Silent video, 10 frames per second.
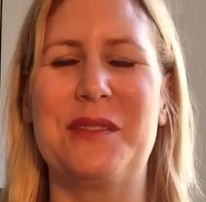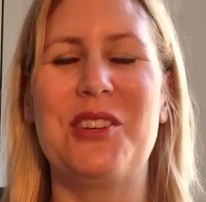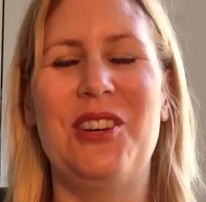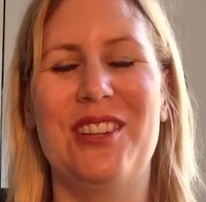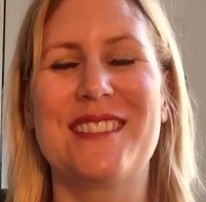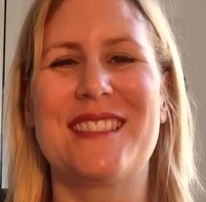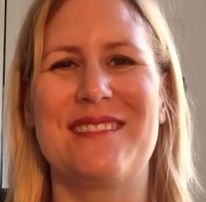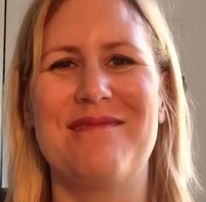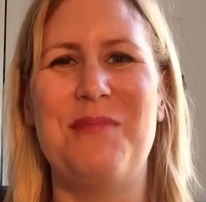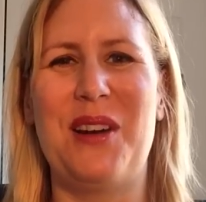of course,
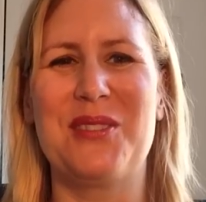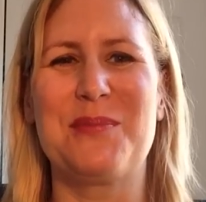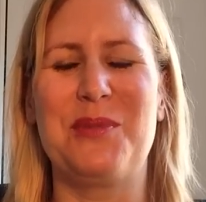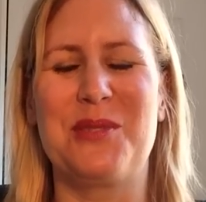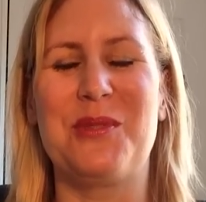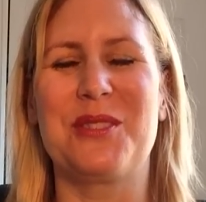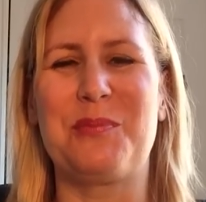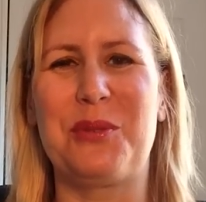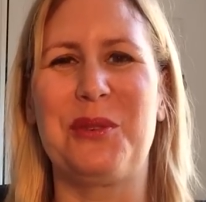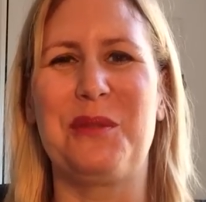my husband was
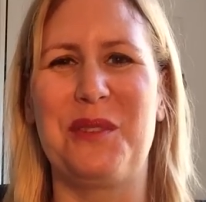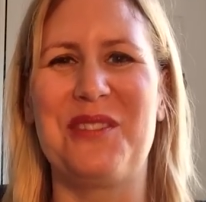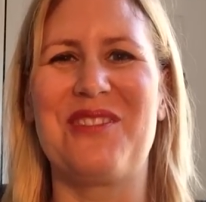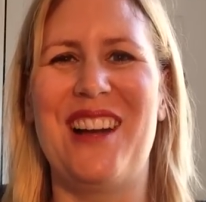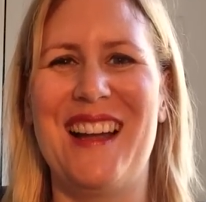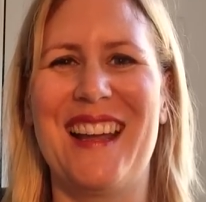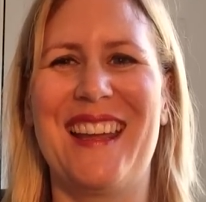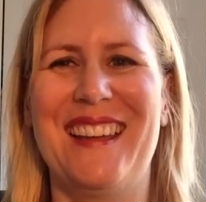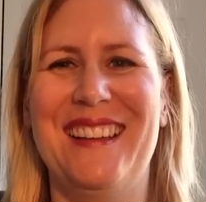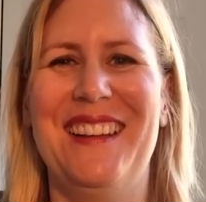proven
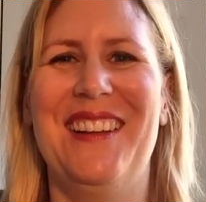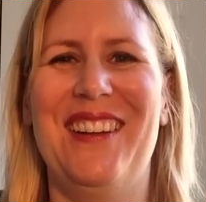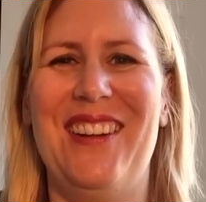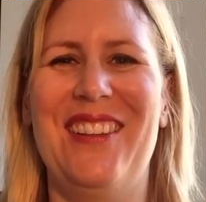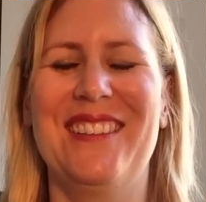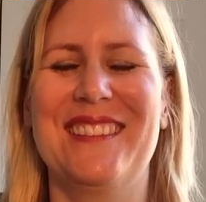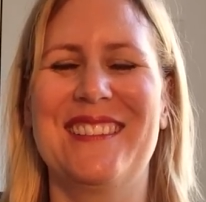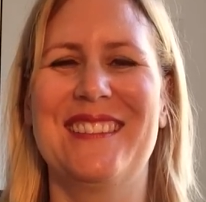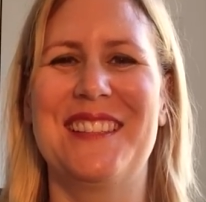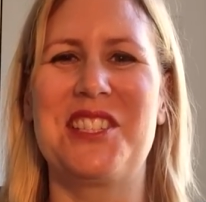right
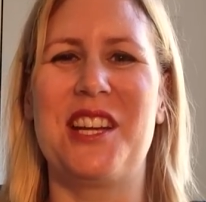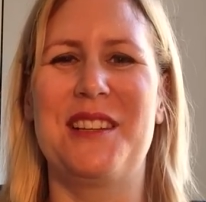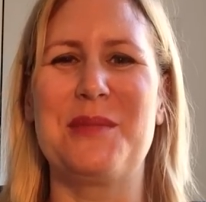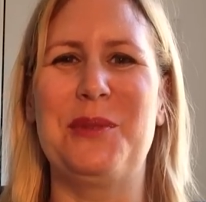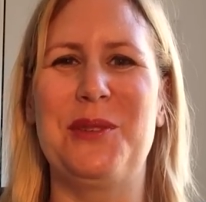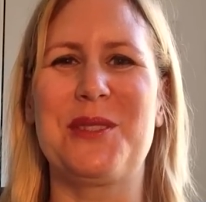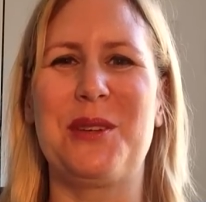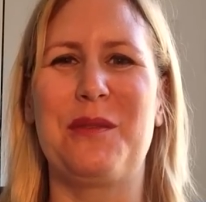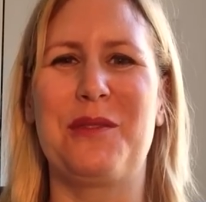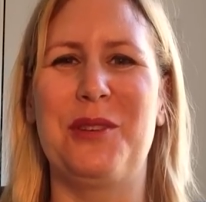on the child abuse
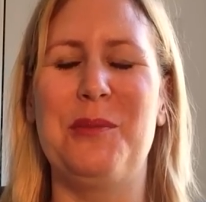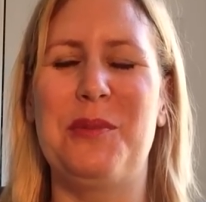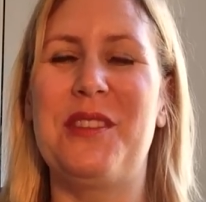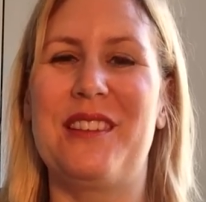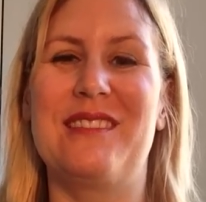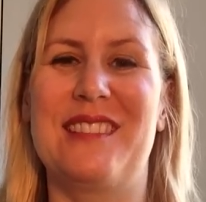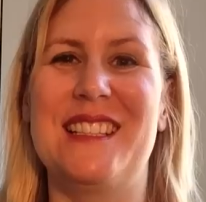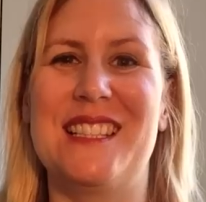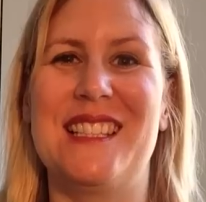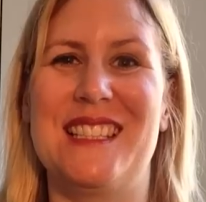cover-up. There
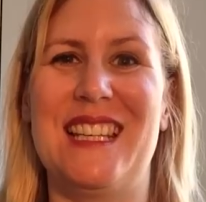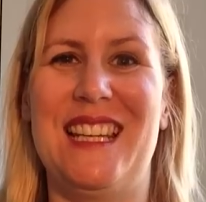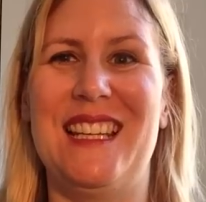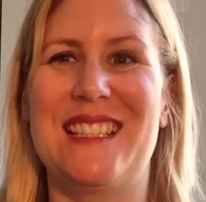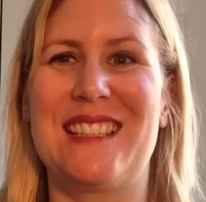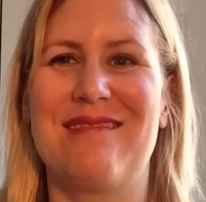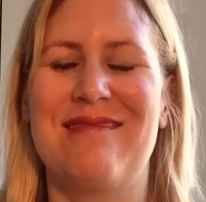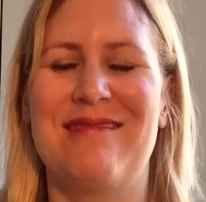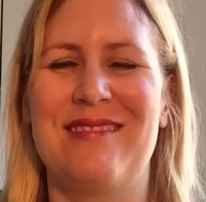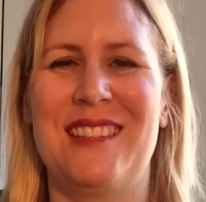is indeed.
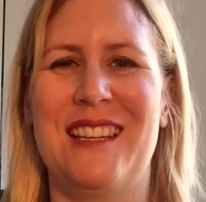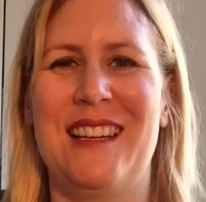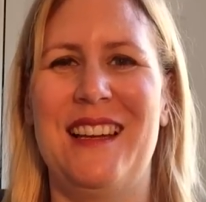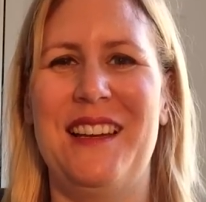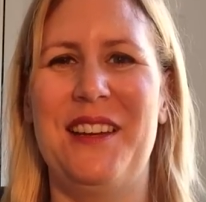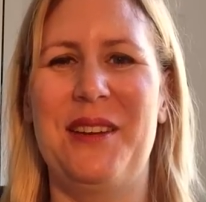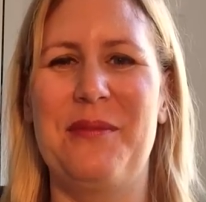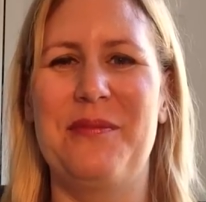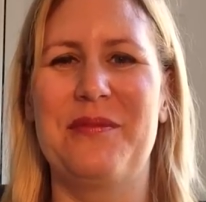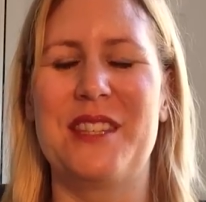
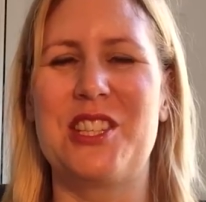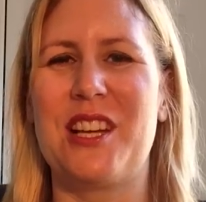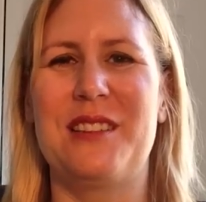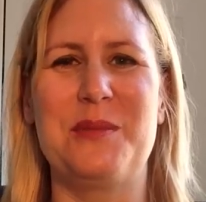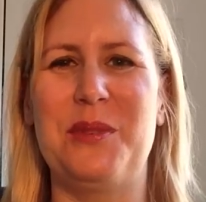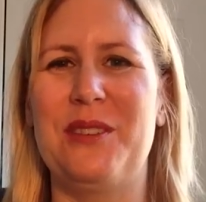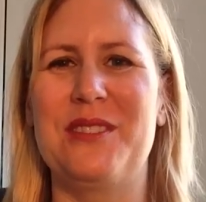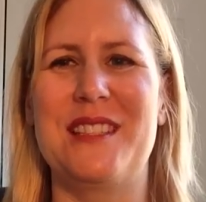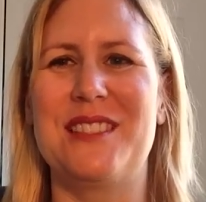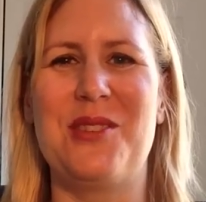The child
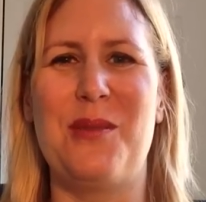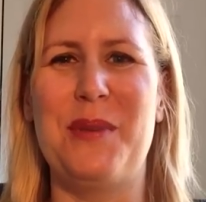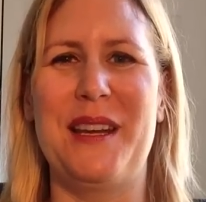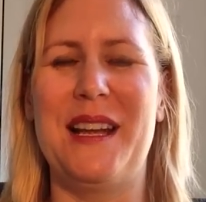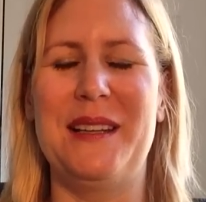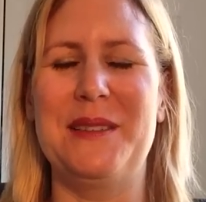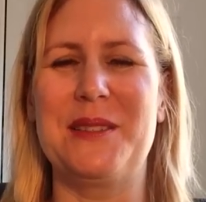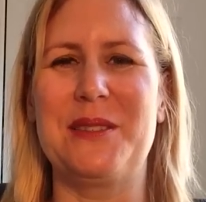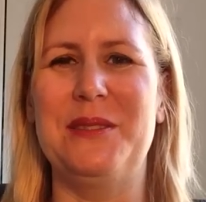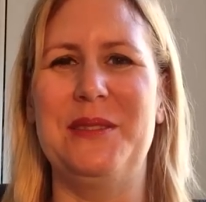abuse is not being
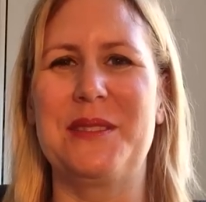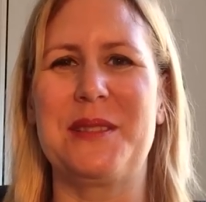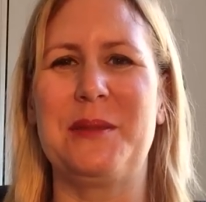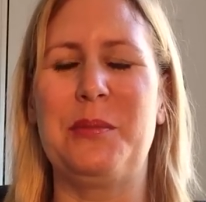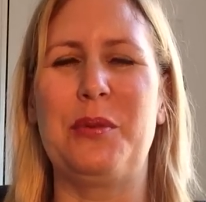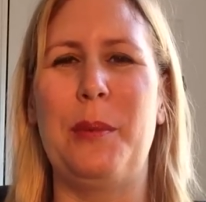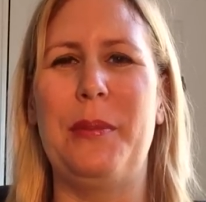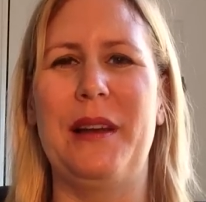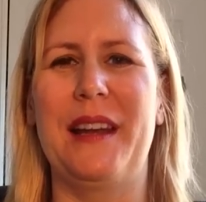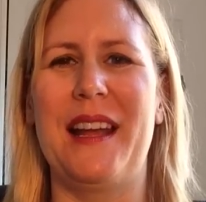handled
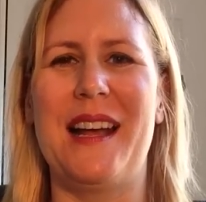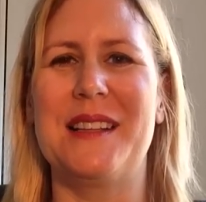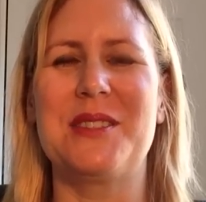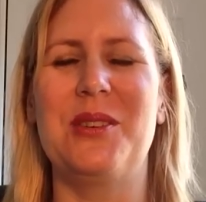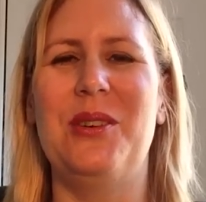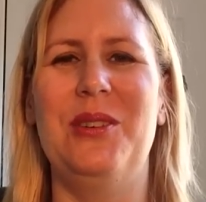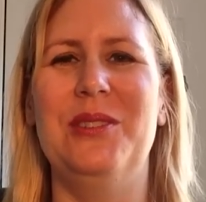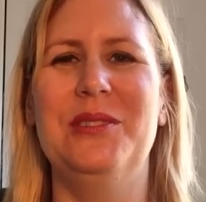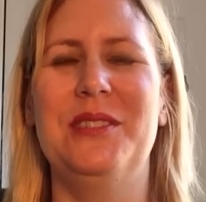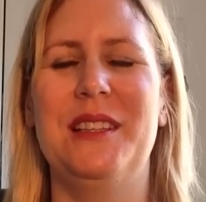properly at all.